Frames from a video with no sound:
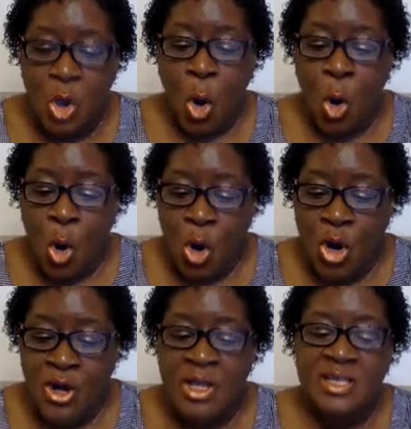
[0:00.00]

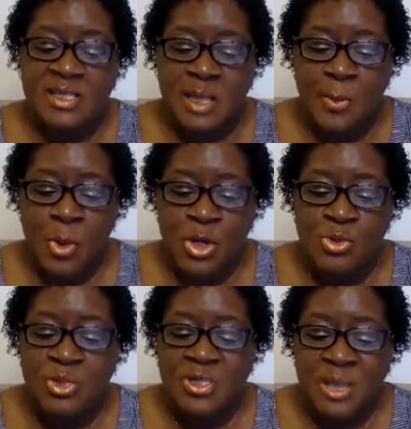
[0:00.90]
or someone who
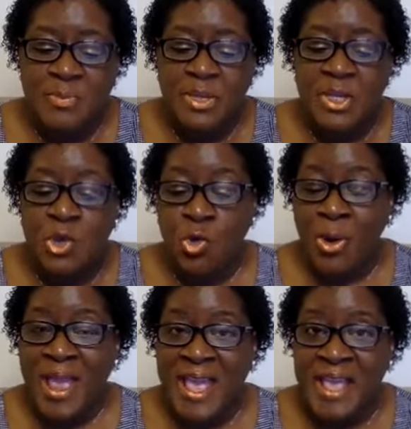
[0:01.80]
simply
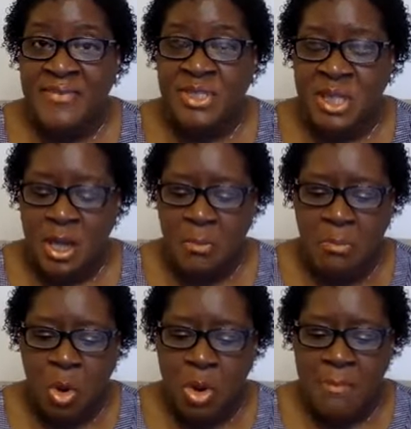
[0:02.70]
craves
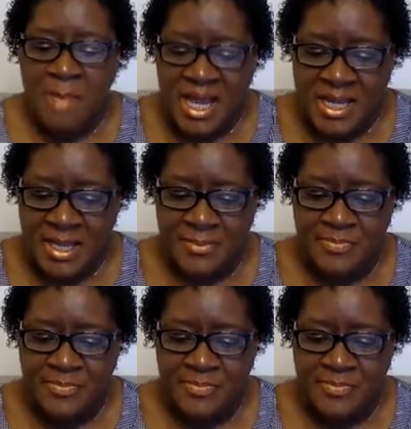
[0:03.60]
more money.